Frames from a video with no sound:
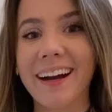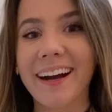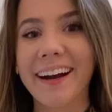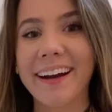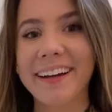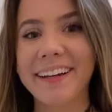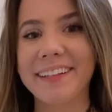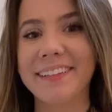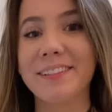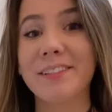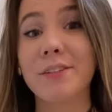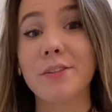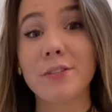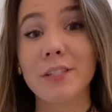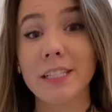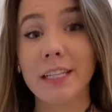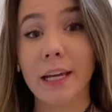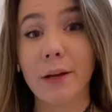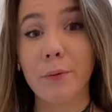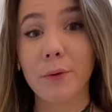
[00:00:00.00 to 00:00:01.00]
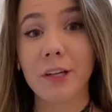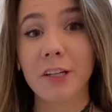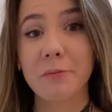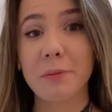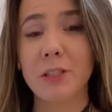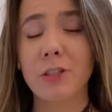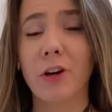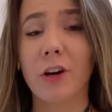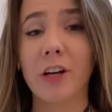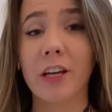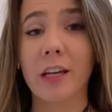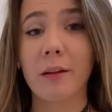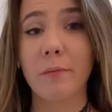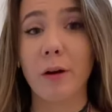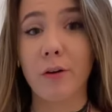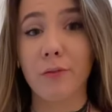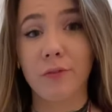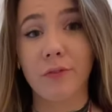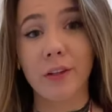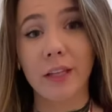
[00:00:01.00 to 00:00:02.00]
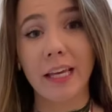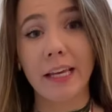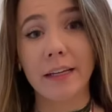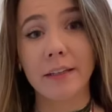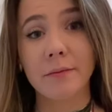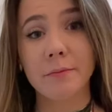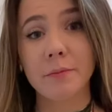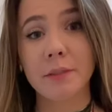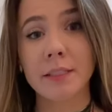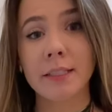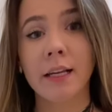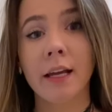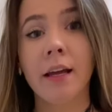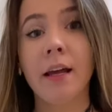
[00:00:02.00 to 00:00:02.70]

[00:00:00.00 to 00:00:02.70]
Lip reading: Hi, so today we're going to be talking about flams,